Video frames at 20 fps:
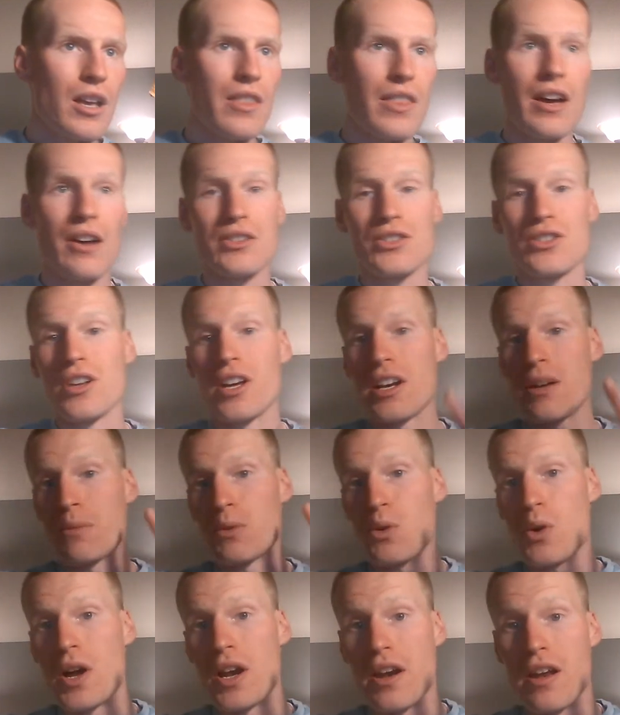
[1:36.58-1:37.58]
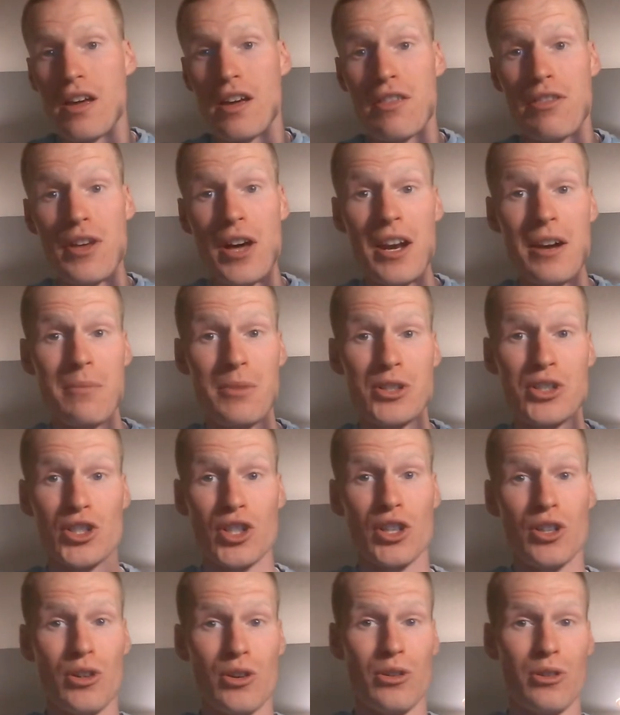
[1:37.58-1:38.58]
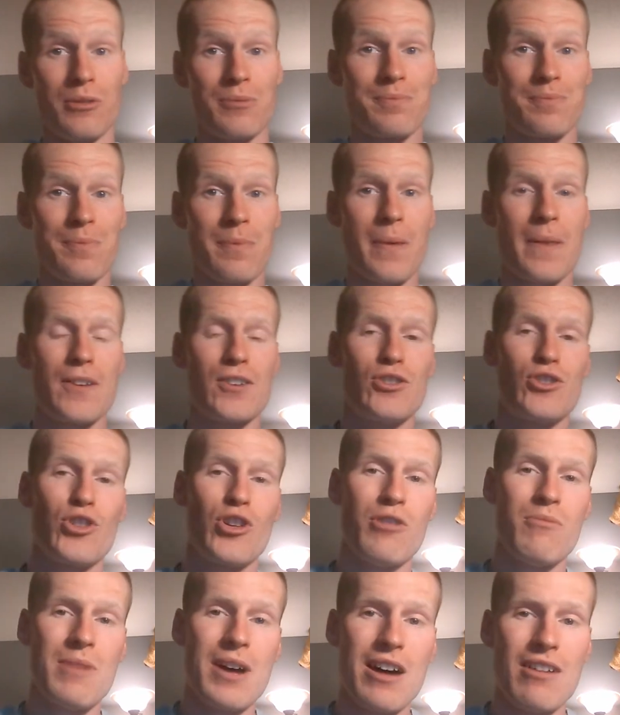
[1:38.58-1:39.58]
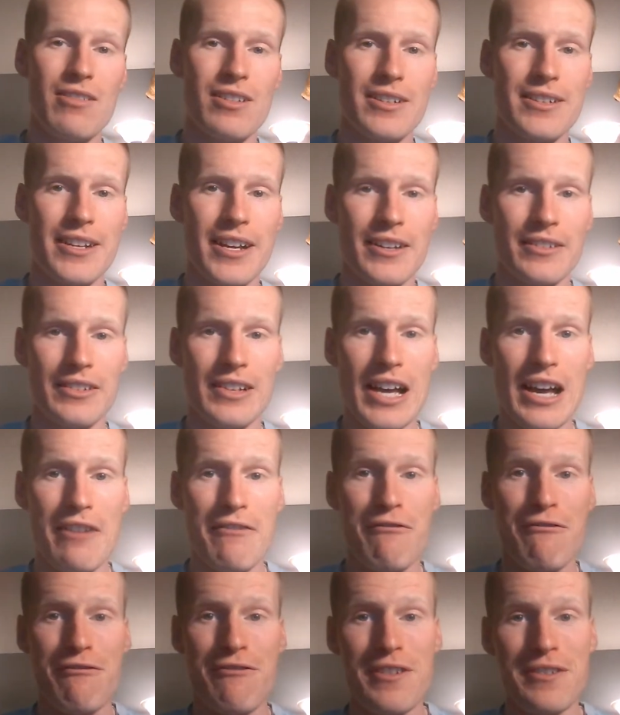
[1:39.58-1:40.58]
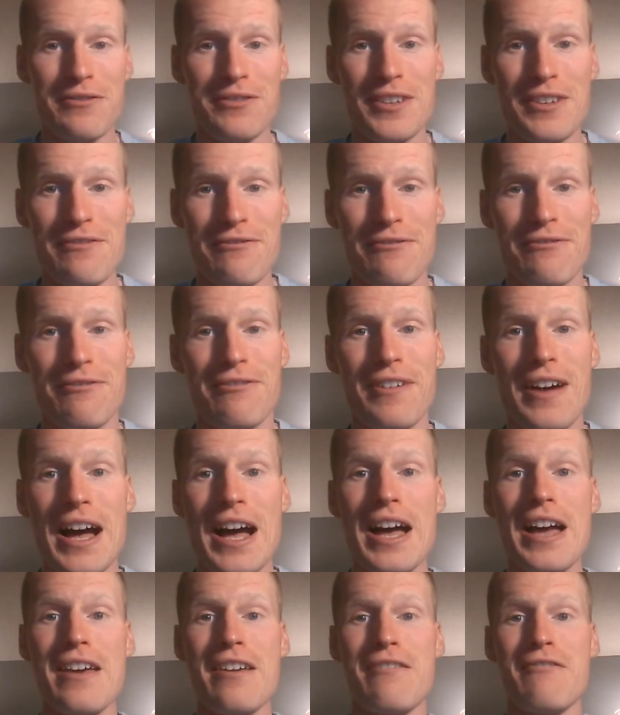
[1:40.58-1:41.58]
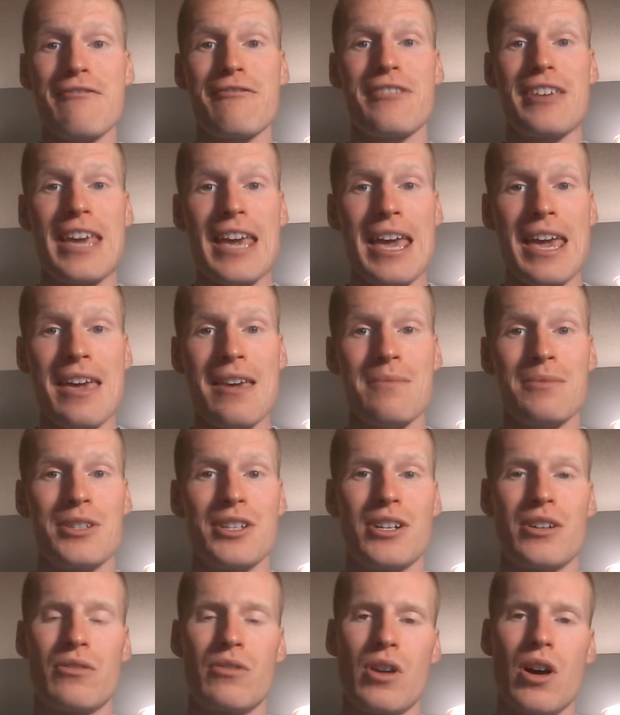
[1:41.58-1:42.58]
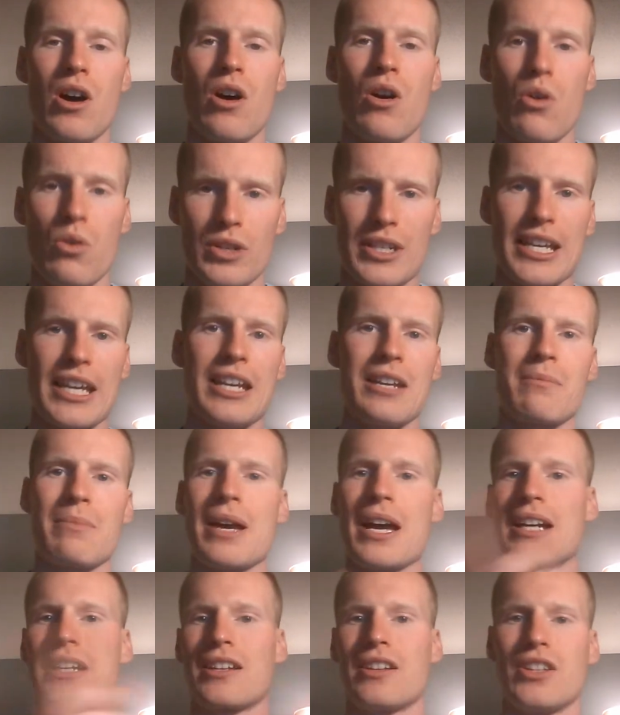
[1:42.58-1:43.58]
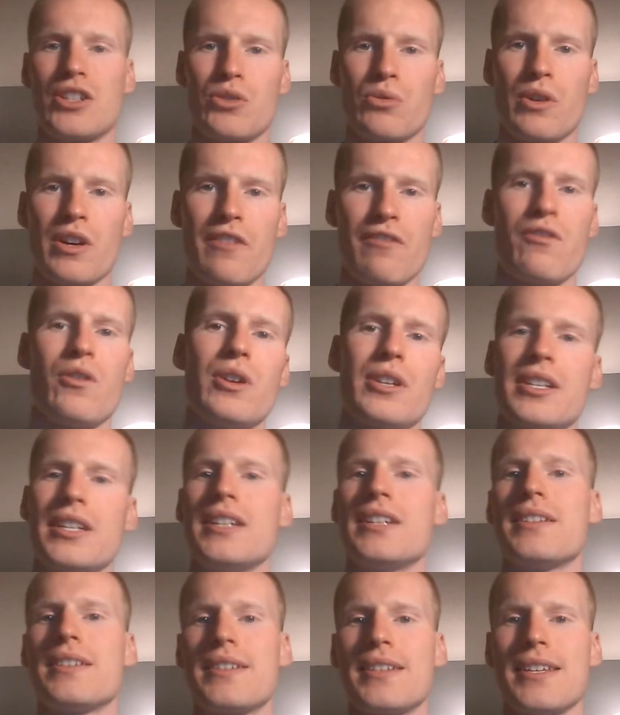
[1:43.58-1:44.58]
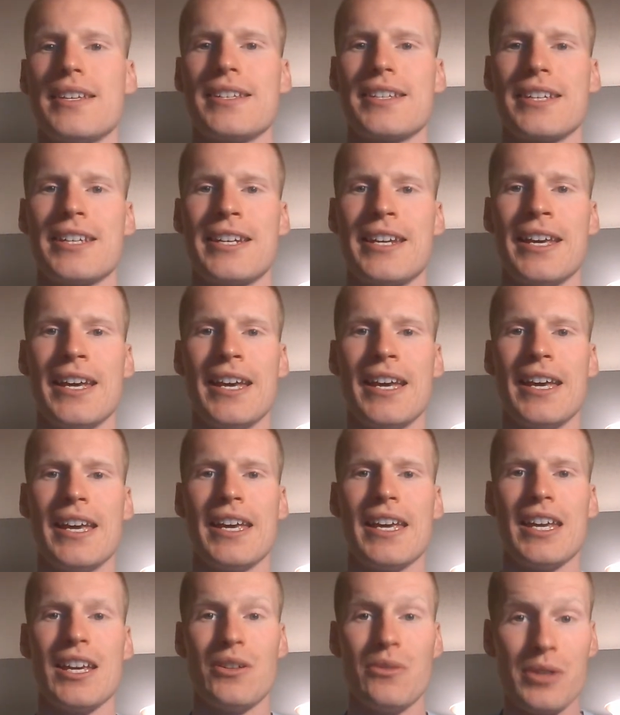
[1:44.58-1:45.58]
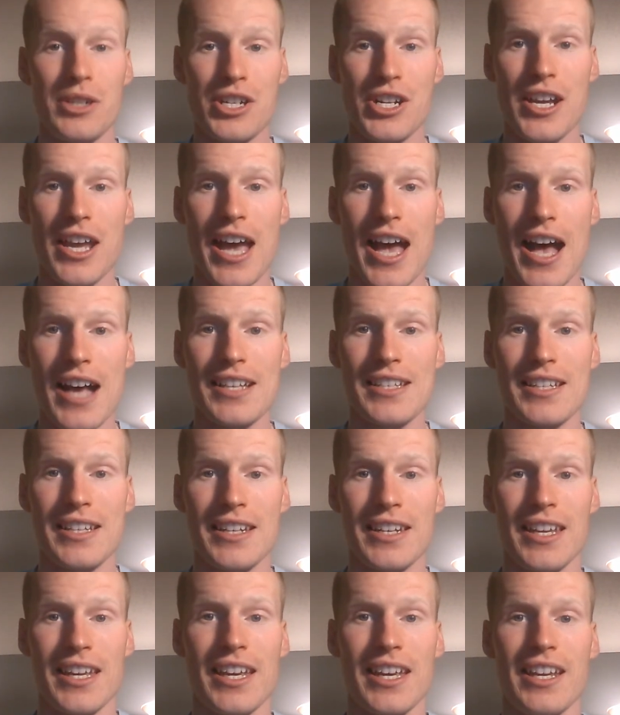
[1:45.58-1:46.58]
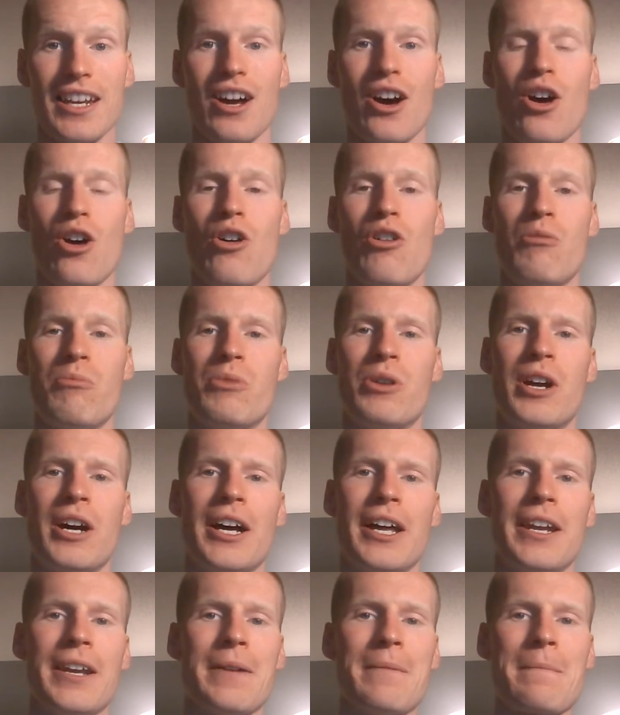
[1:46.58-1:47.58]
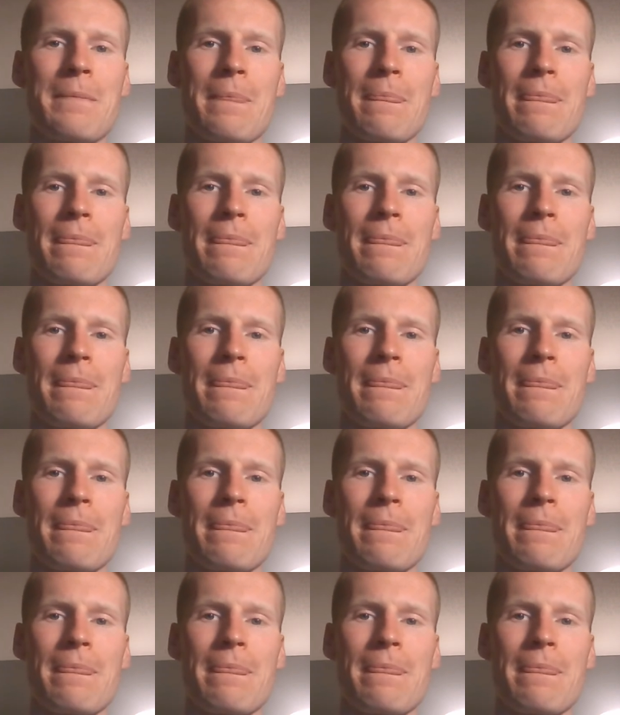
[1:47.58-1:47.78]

That was thought number one. Thought number two. Joe Mauer has now gone 55 games in a row dating back to the 2014 season in which he hasn't hit a home run.